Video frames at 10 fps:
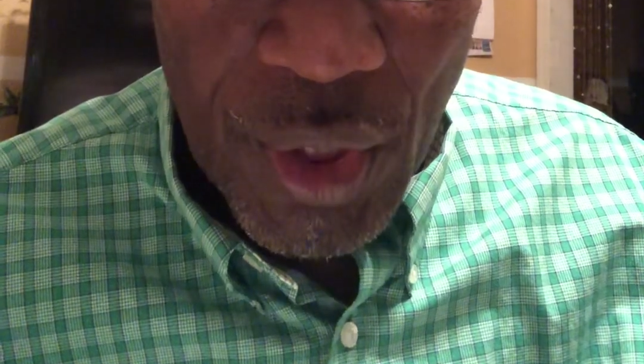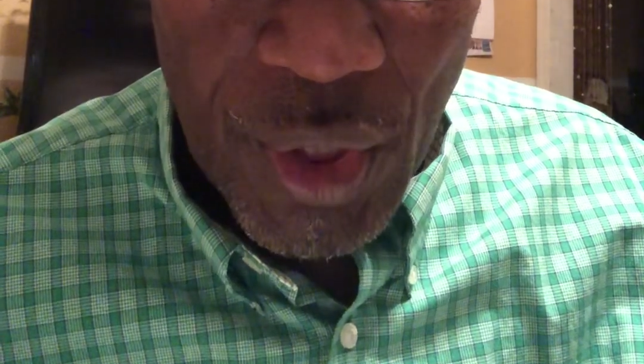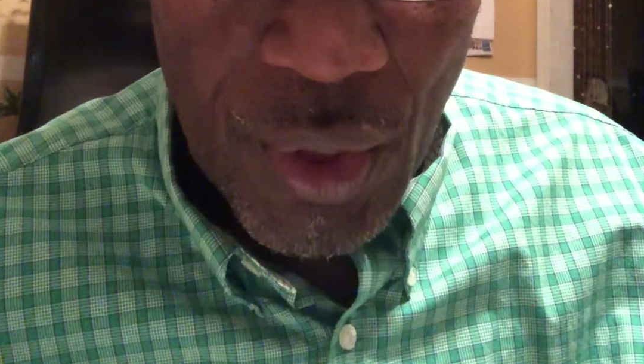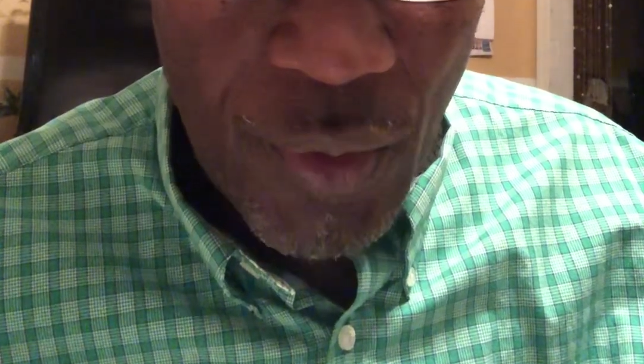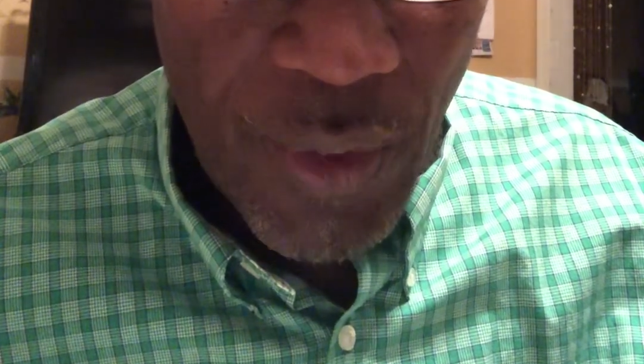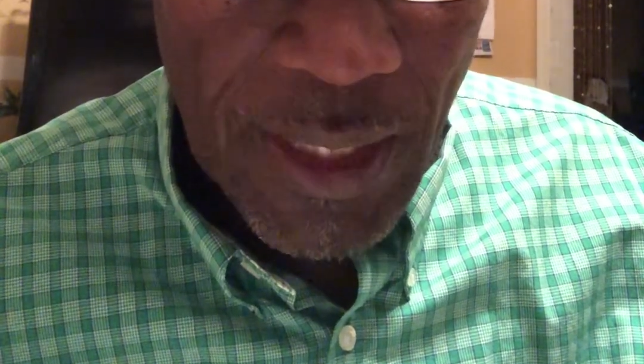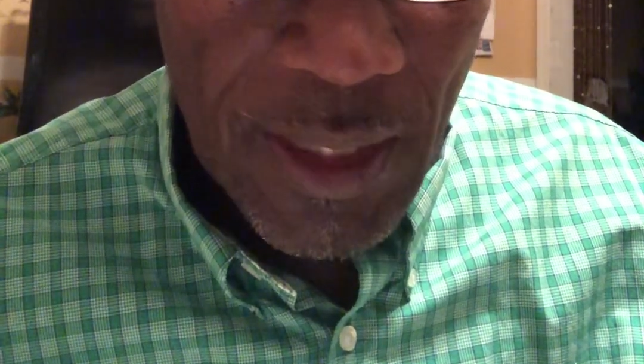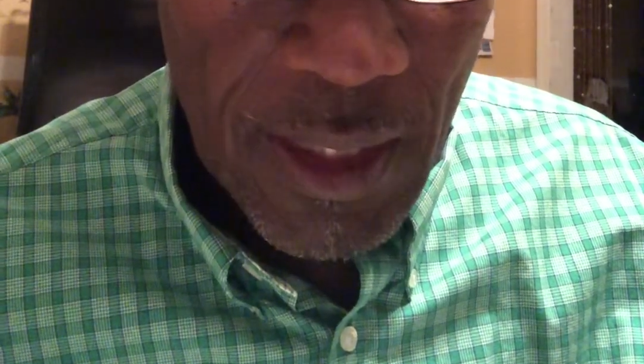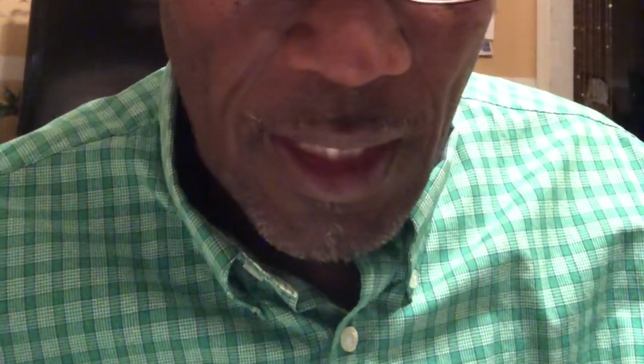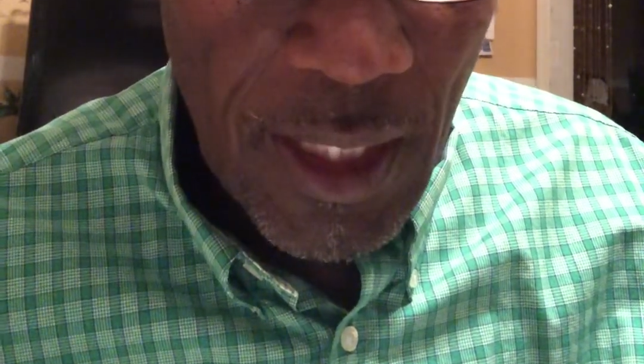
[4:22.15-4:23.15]
to
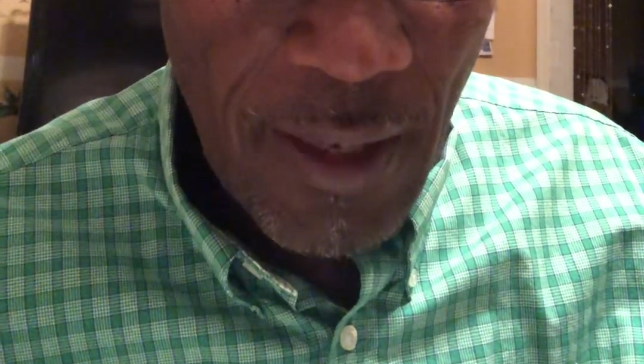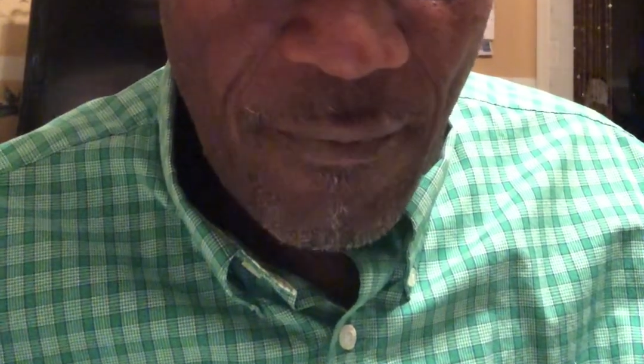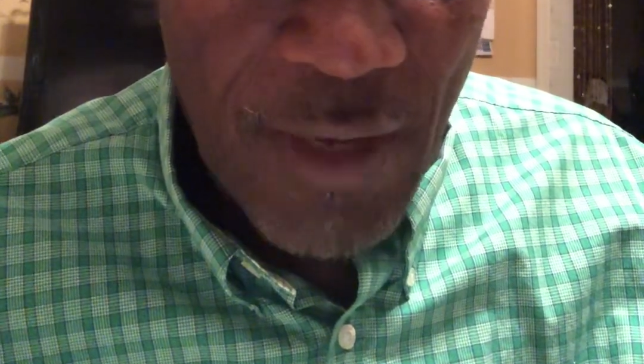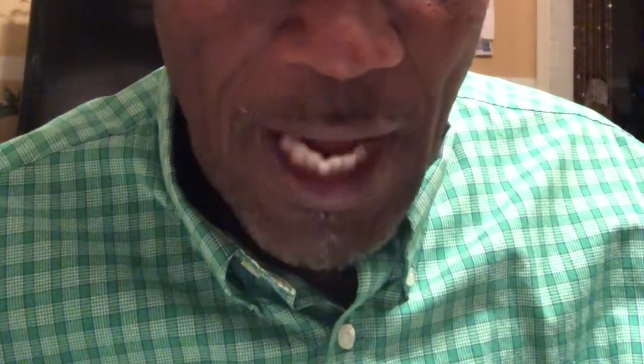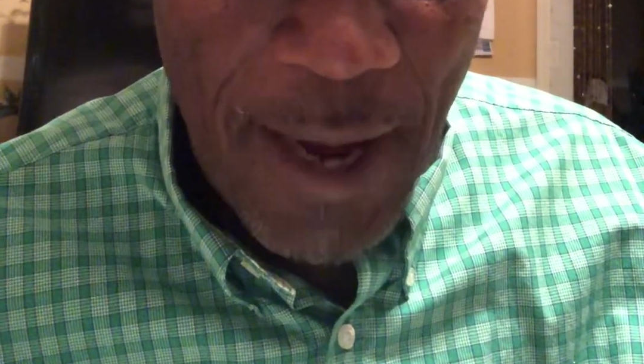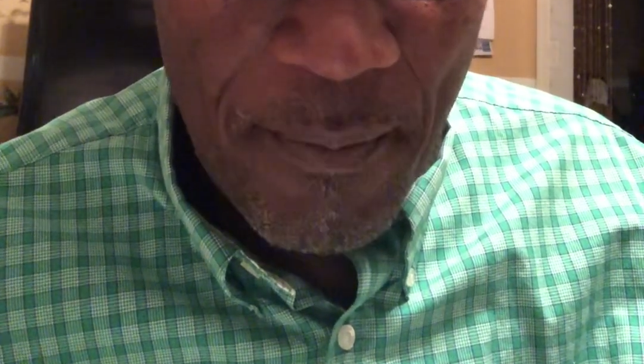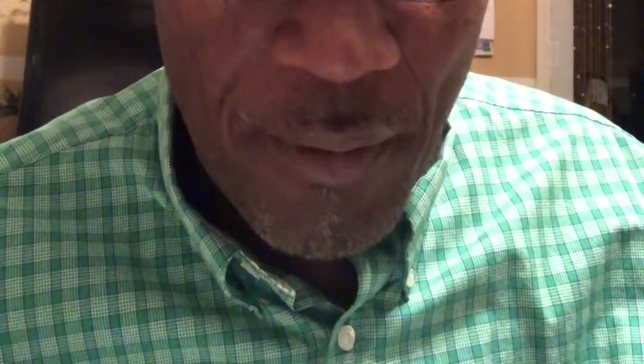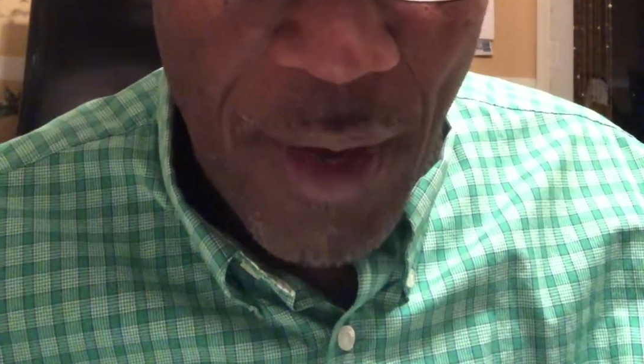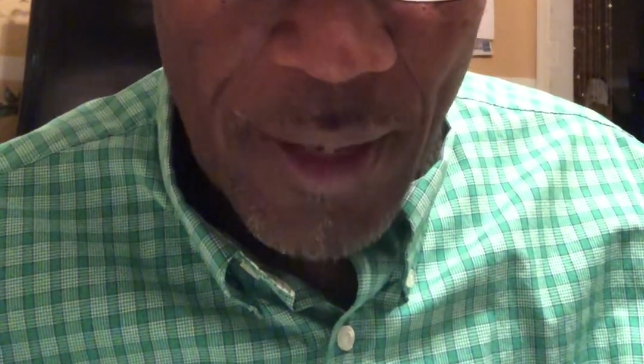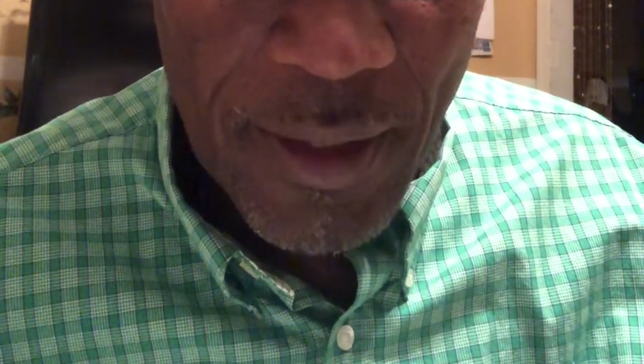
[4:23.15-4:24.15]
receive thy
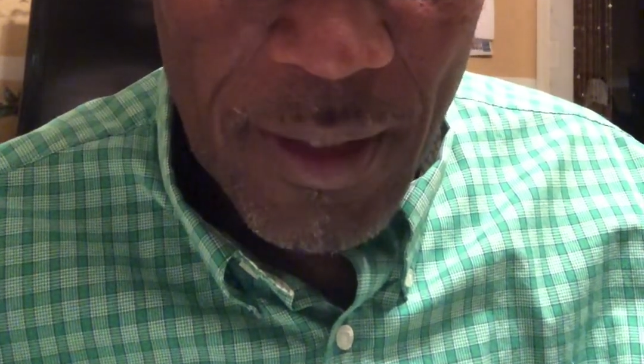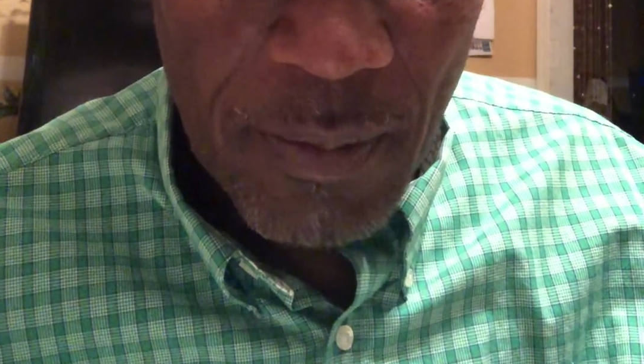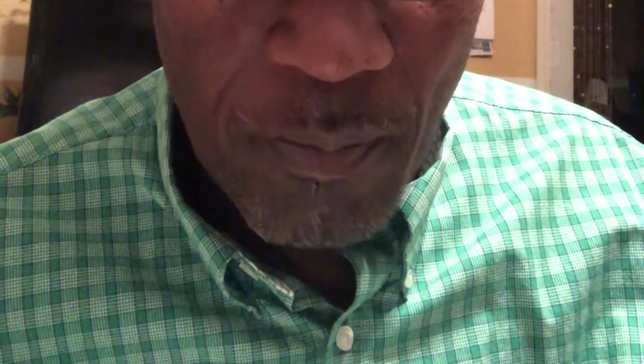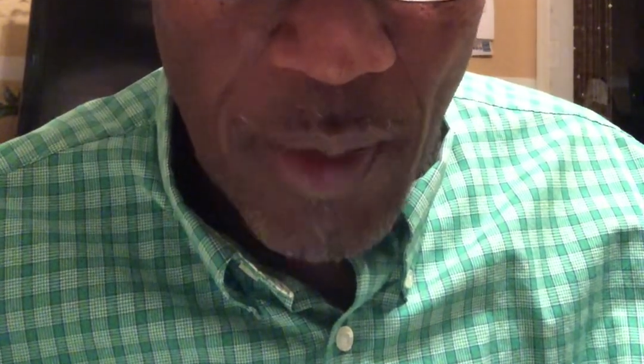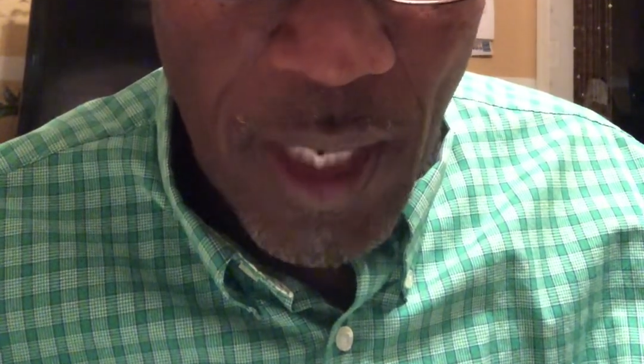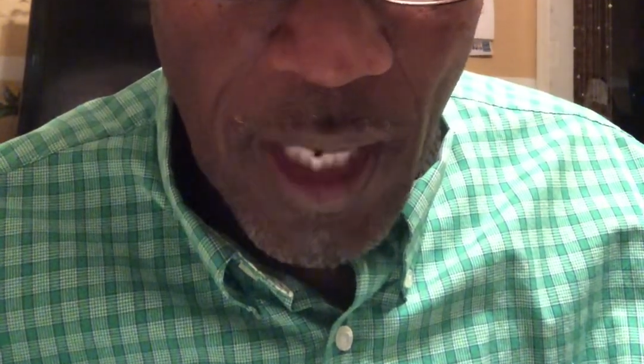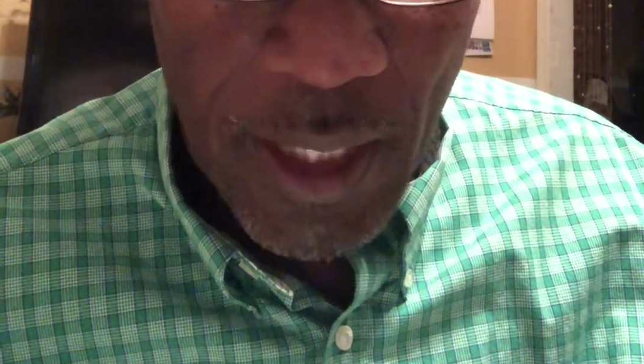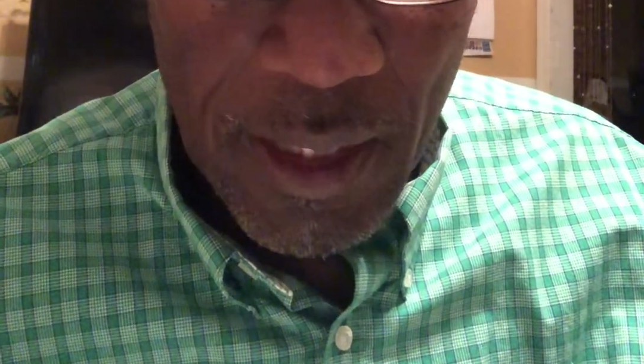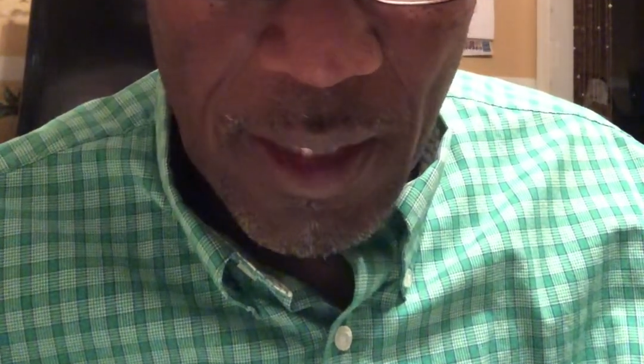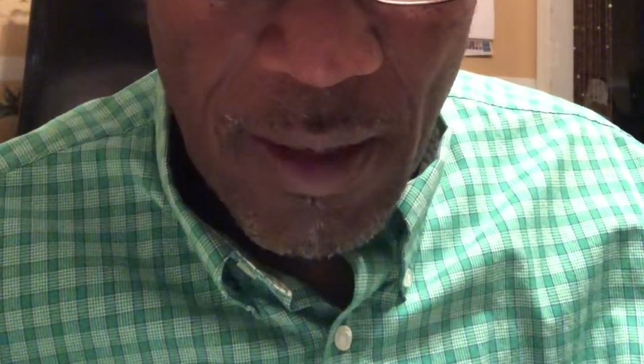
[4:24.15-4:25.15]
brother's
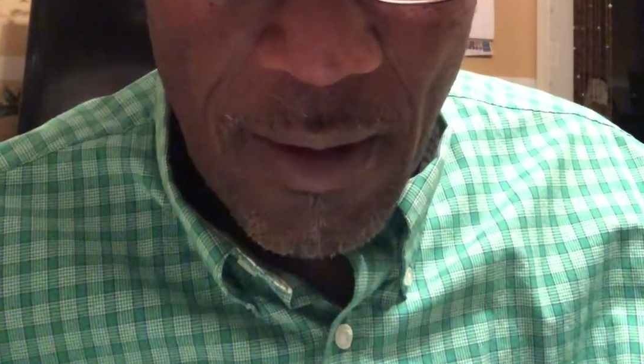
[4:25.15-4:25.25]
blood